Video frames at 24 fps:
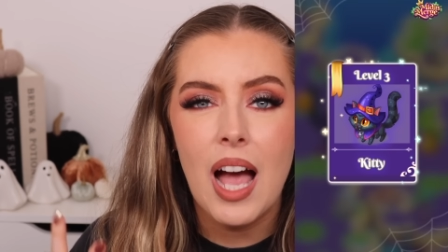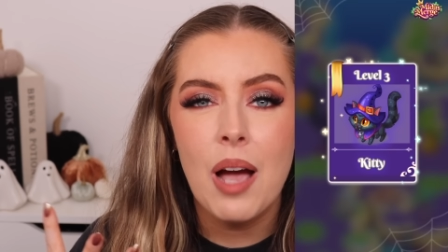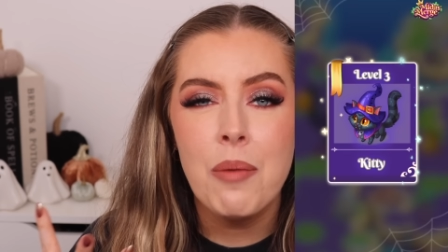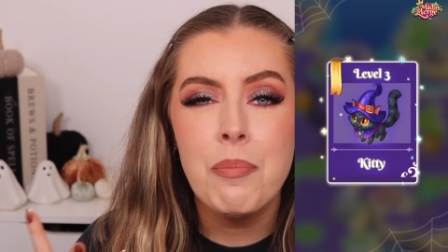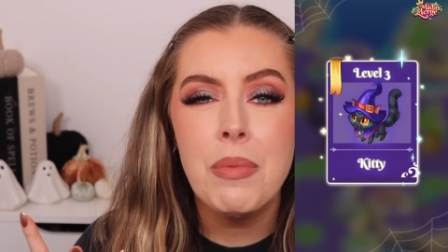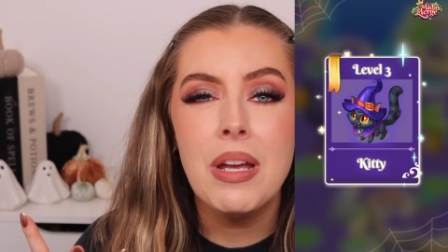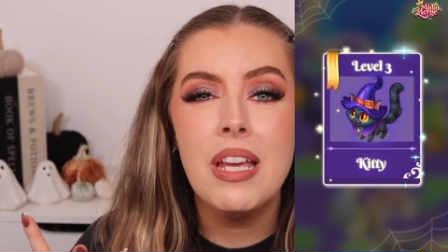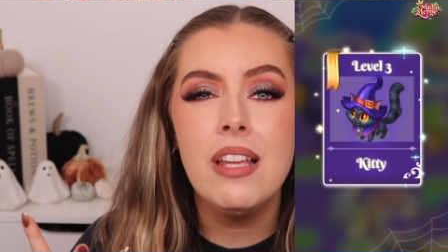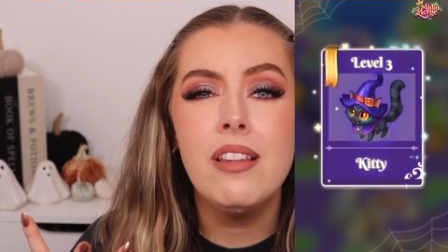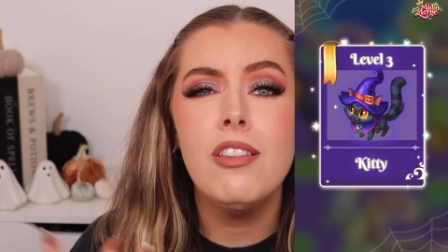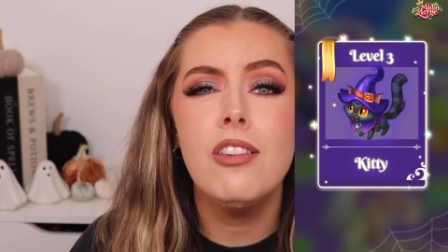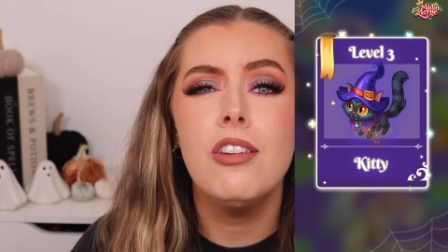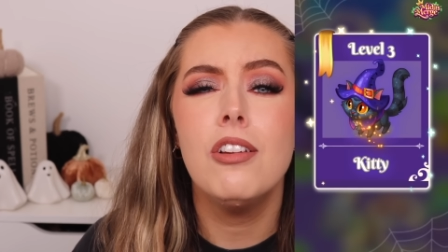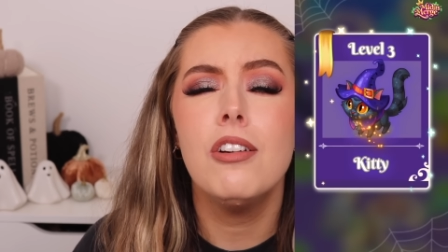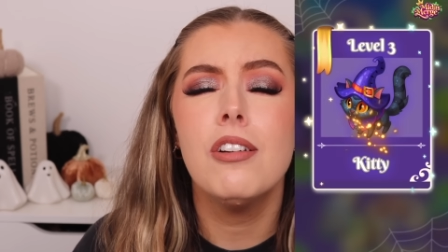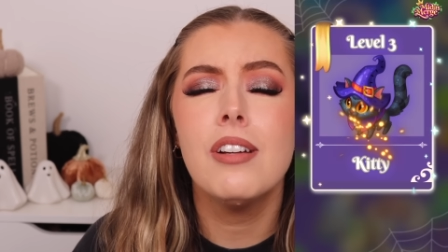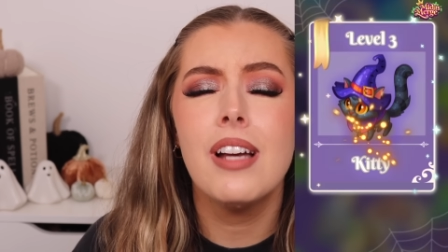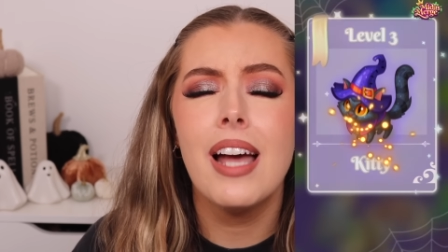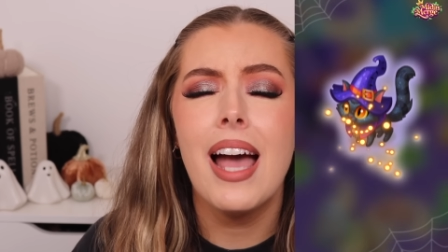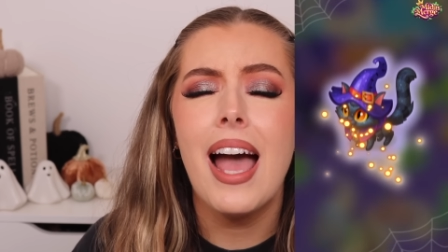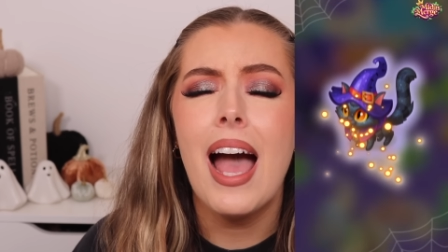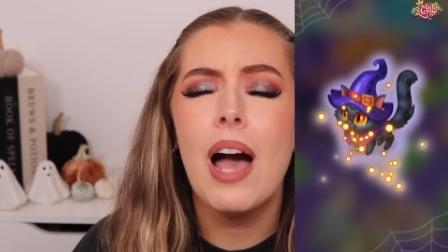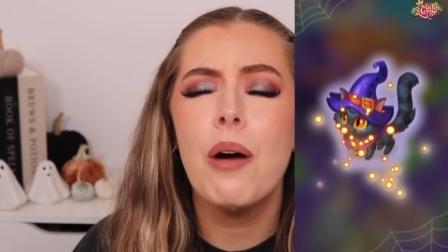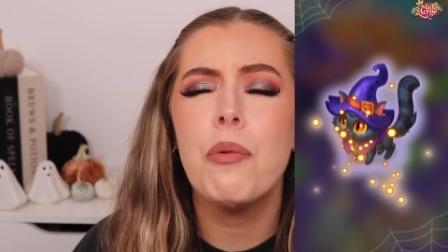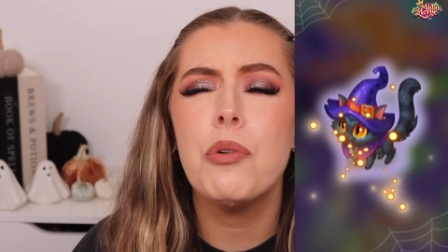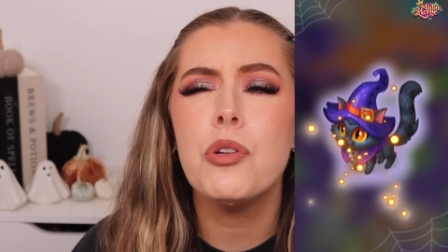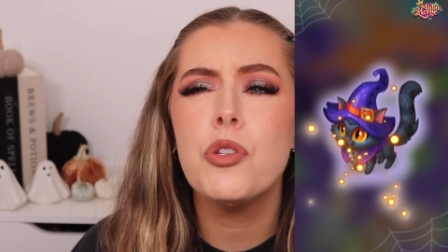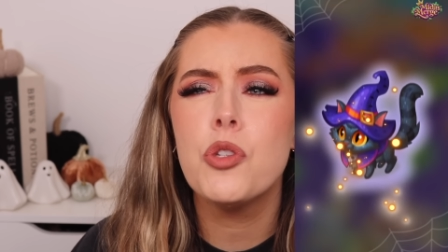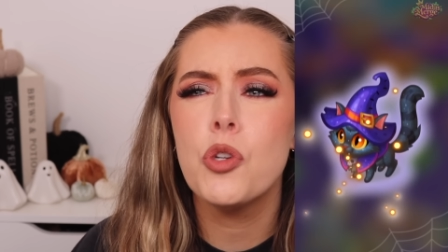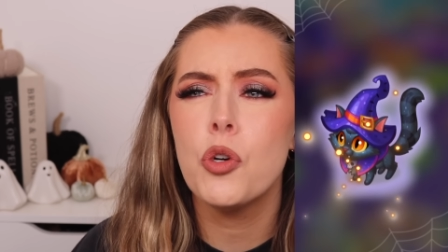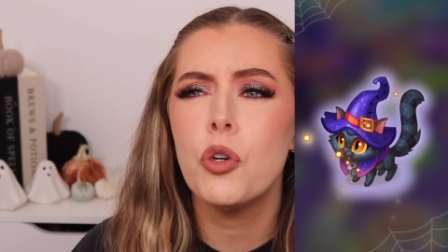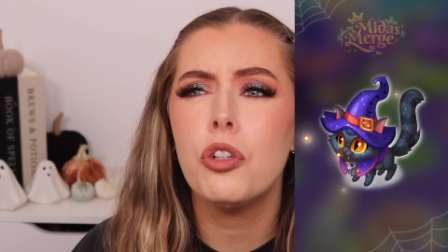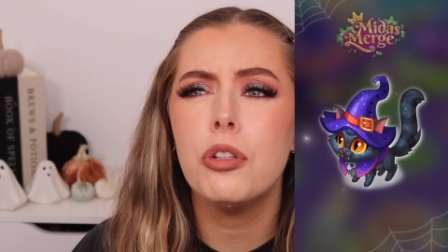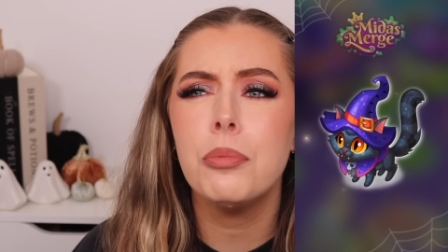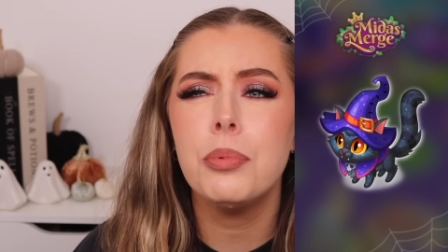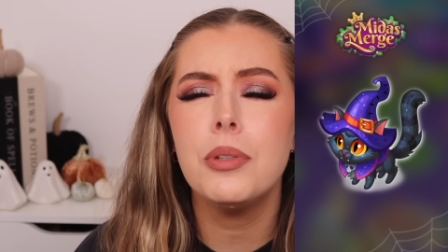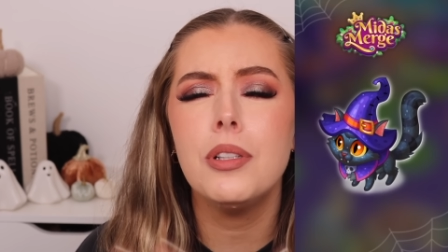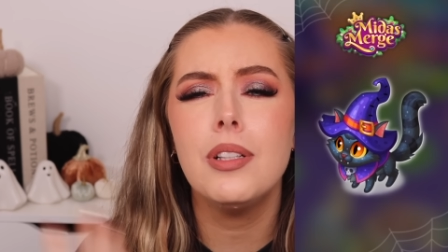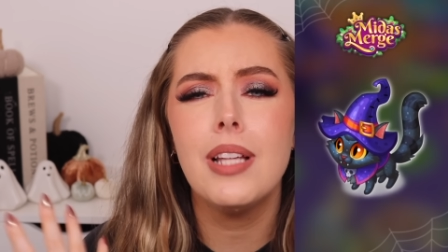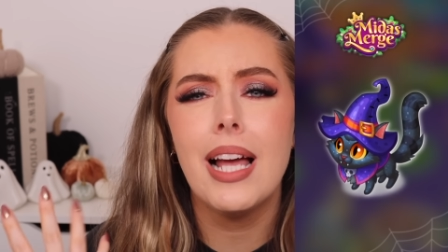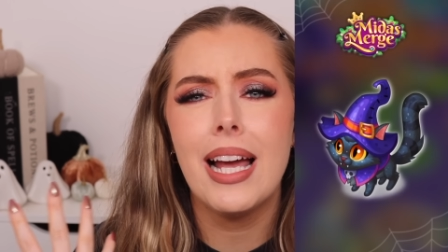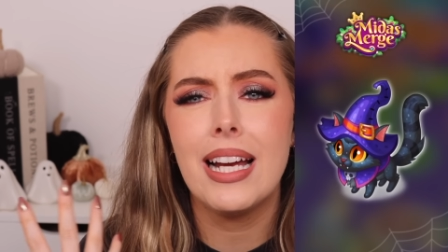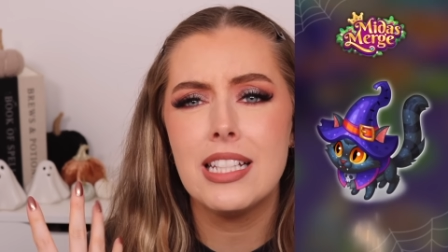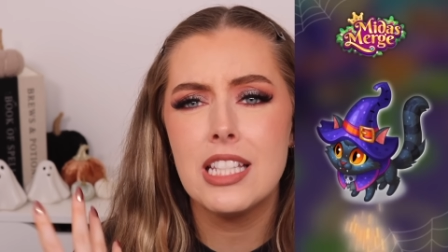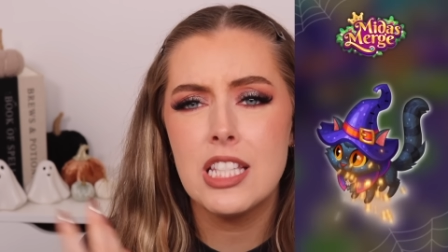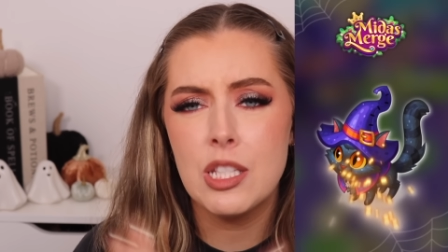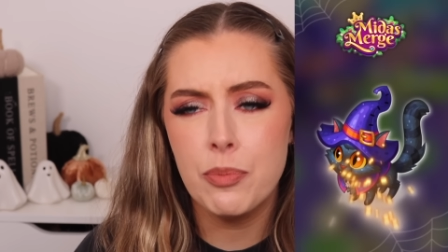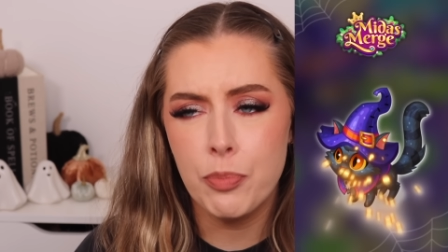I mean, look at how adorable
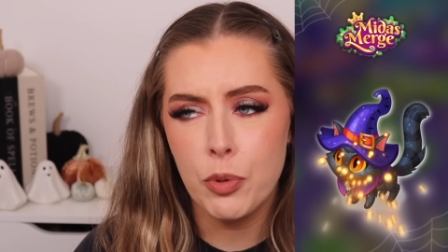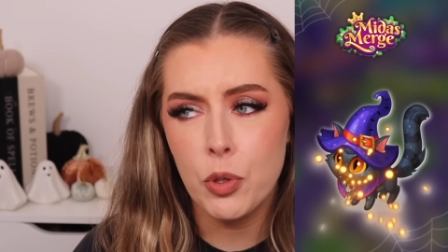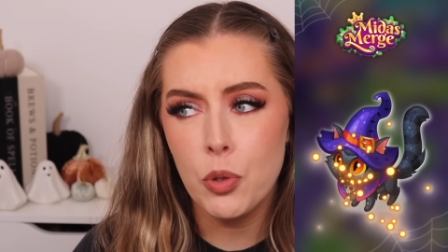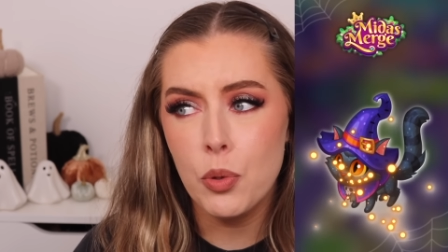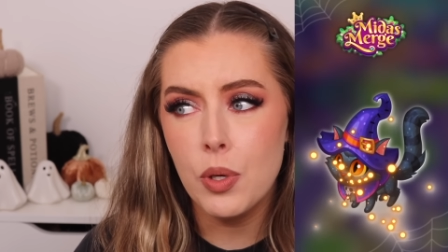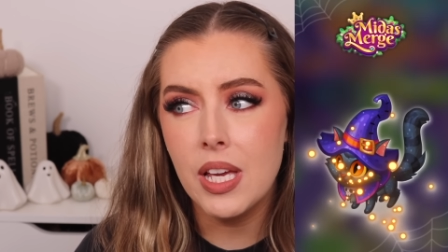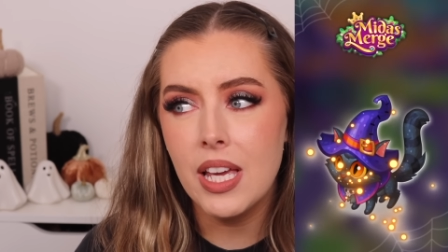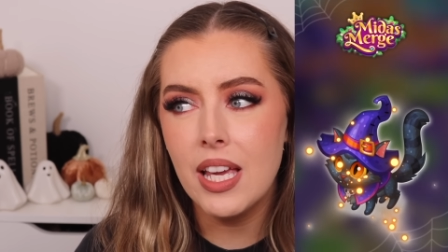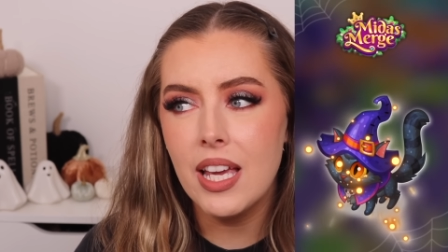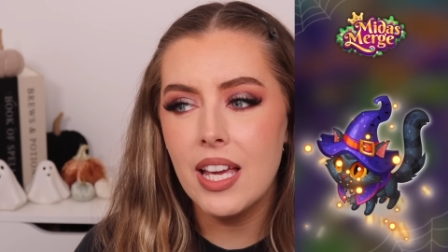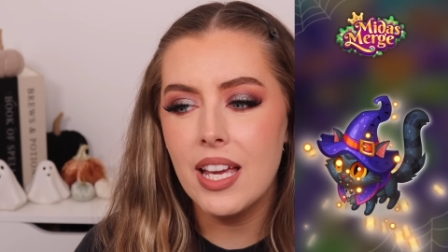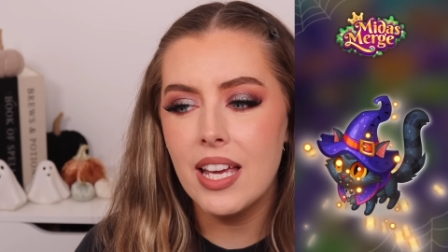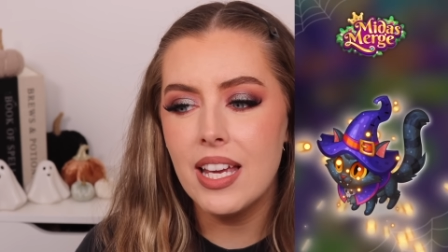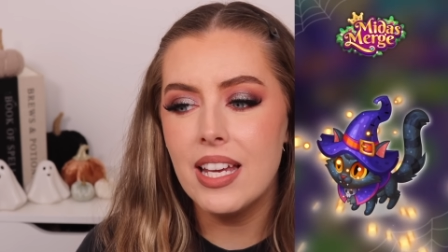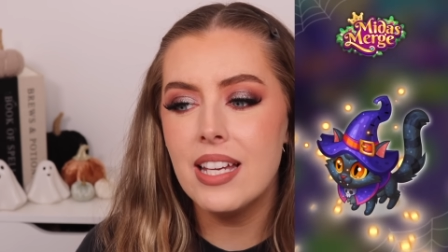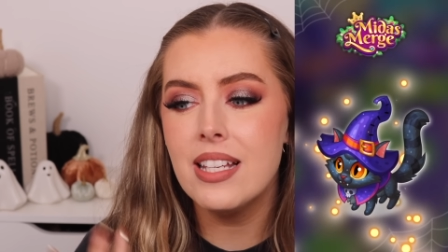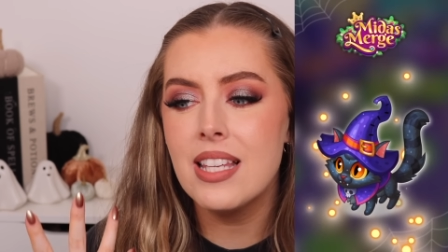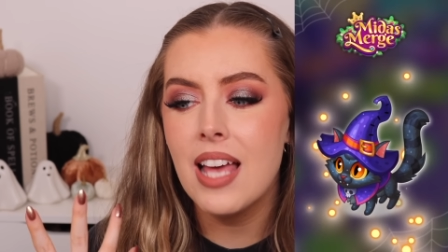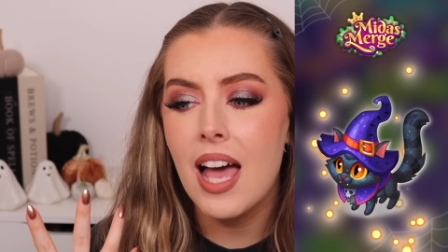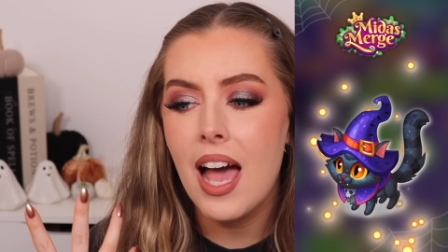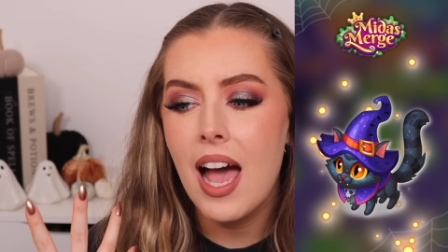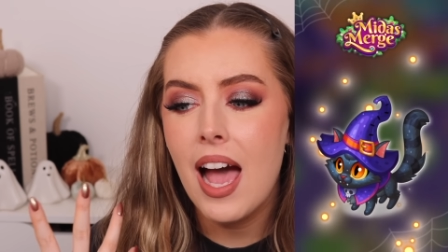and spooky is